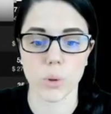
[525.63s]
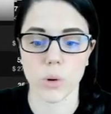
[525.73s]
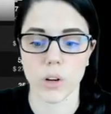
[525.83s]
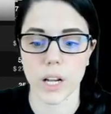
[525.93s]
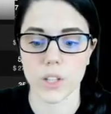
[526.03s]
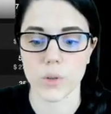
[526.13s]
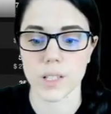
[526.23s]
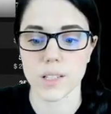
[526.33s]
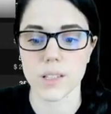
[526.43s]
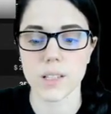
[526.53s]
ETHplorer
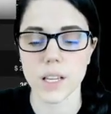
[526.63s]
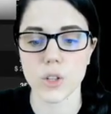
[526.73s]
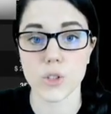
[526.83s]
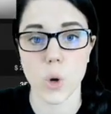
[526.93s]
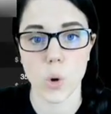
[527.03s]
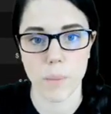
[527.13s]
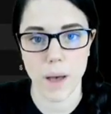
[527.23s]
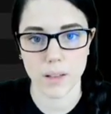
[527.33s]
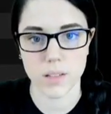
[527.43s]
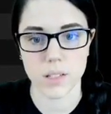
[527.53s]
and you can see your
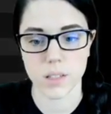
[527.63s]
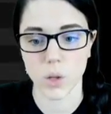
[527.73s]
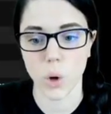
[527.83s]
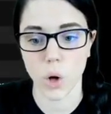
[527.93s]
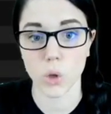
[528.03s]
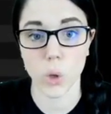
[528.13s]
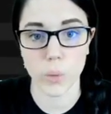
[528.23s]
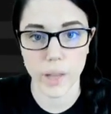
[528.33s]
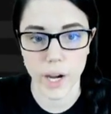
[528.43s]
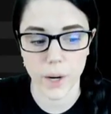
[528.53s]
token balances. They'll
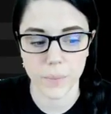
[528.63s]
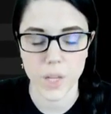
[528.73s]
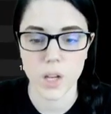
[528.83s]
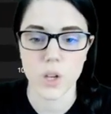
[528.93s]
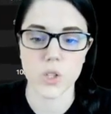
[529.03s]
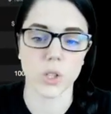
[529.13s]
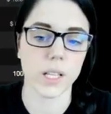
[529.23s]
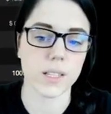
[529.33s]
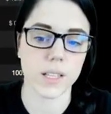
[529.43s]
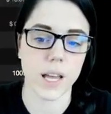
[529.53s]
all load there.
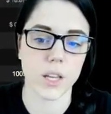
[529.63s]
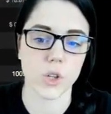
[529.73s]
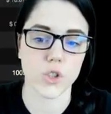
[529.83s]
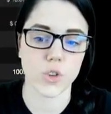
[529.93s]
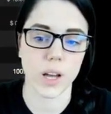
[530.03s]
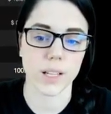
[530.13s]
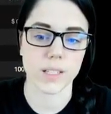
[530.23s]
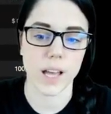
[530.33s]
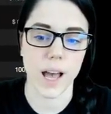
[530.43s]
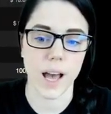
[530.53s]
So let's say you're
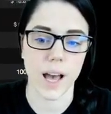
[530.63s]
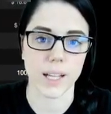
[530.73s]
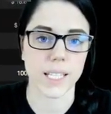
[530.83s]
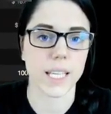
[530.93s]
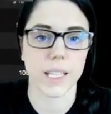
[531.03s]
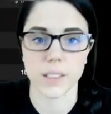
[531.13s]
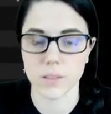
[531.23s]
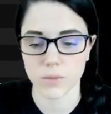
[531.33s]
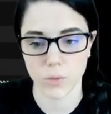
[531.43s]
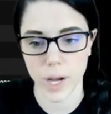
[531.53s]
trying to add
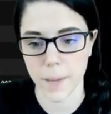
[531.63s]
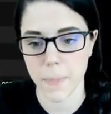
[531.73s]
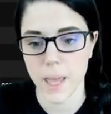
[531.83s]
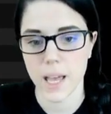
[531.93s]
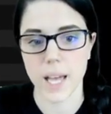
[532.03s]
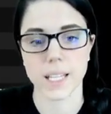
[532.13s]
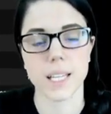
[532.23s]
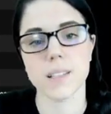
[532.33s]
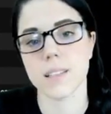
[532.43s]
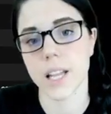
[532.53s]
kin, right?
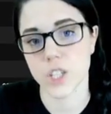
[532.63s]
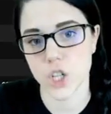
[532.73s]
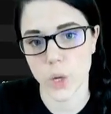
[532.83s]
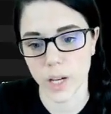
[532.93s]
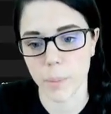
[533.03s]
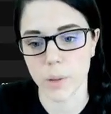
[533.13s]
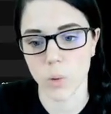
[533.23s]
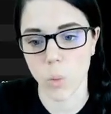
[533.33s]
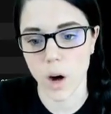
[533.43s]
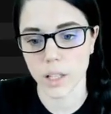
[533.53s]
And kin's not
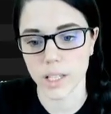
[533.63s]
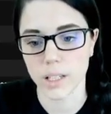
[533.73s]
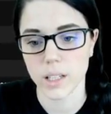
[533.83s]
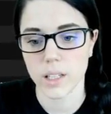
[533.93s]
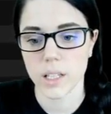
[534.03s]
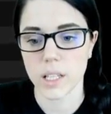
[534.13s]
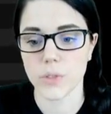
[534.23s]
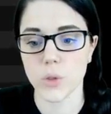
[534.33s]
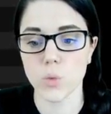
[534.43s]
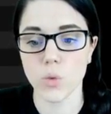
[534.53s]
showing up in the wallet.
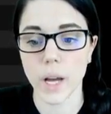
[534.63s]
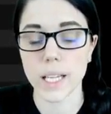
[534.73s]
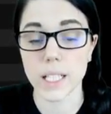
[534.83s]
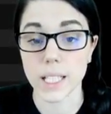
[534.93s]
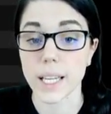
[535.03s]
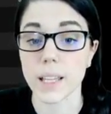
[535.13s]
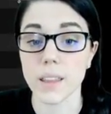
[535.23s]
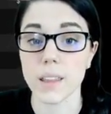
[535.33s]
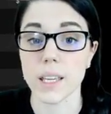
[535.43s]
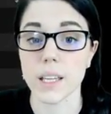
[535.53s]
If you right
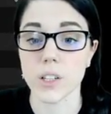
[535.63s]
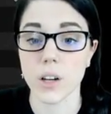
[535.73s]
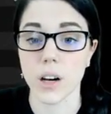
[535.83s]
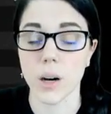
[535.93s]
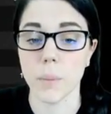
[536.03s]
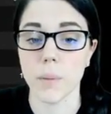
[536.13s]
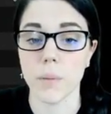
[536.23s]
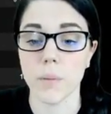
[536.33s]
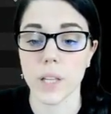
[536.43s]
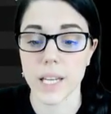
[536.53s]
click the
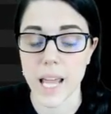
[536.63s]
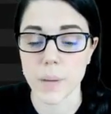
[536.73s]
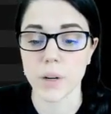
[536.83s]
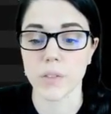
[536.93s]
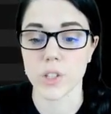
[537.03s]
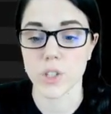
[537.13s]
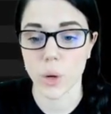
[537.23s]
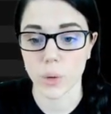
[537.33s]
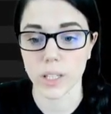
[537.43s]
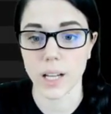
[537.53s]
name
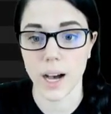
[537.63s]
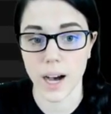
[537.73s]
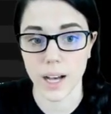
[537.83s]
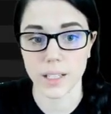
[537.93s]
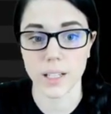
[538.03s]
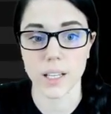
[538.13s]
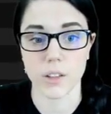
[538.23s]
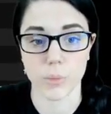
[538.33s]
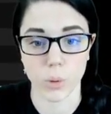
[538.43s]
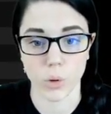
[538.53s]
of the token
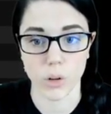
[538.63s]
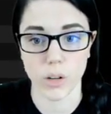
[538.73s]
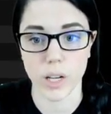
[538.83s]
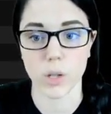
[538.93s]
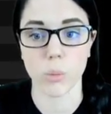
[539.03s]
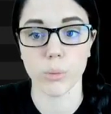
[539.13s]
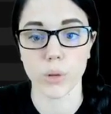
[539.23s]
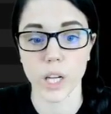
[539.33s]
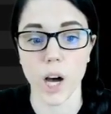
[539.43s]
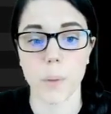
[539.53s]
on ETHplorer,
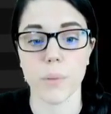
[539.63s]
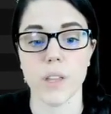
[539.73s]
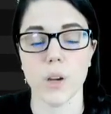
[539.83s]
it'll bring